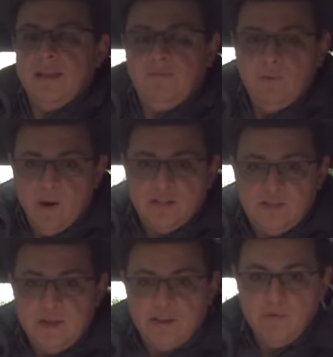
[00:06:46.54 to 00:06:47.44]
If you want to
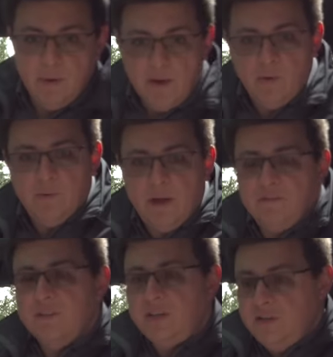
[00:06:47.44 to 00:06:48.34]
do that, you might want to
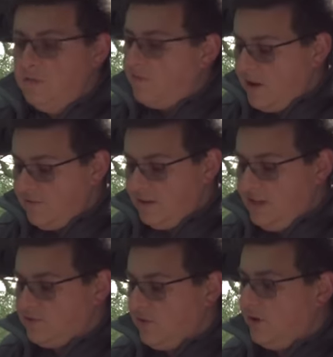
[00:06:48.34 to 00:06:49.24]
wait for the Q5
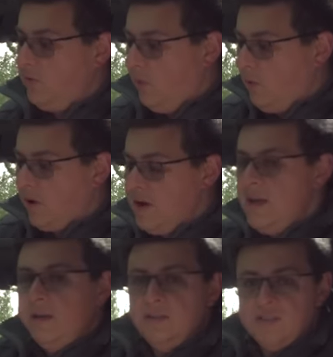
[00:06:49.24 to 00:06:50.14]
e-tron, or
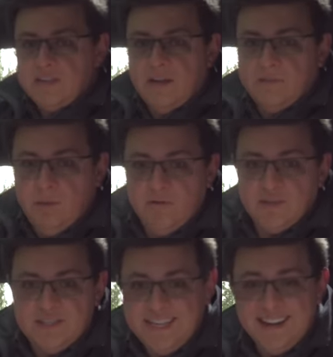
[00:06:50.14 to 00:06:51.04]
you're just going to have to move
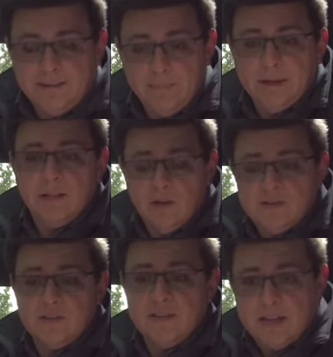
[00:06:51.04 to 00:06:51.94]
your seat a little bit
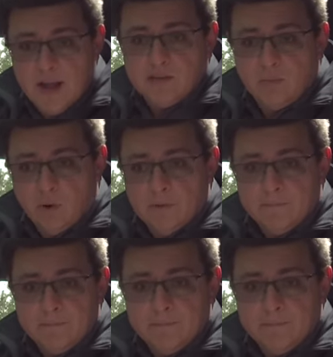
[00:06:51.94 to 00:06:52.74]
closer to the dashboard.